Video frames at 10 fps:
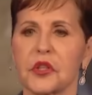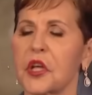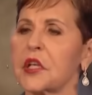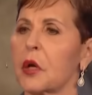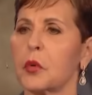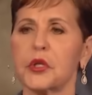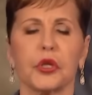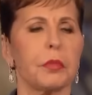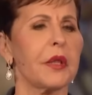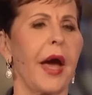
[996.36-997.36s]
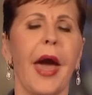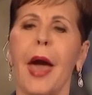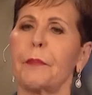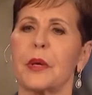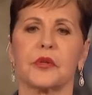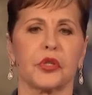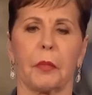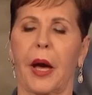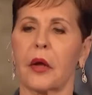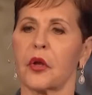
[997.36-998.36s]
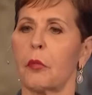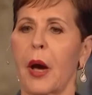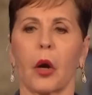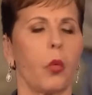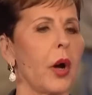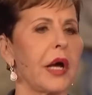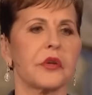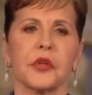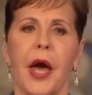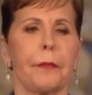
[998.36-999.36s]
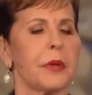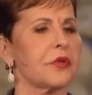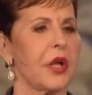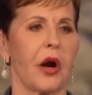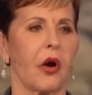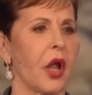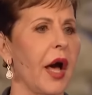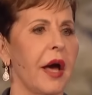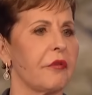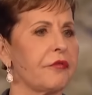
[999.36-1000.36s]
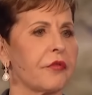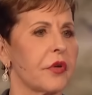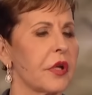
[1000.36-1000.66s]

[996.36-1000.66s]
the thing that we should be the happiest about no matter what else happens in our life.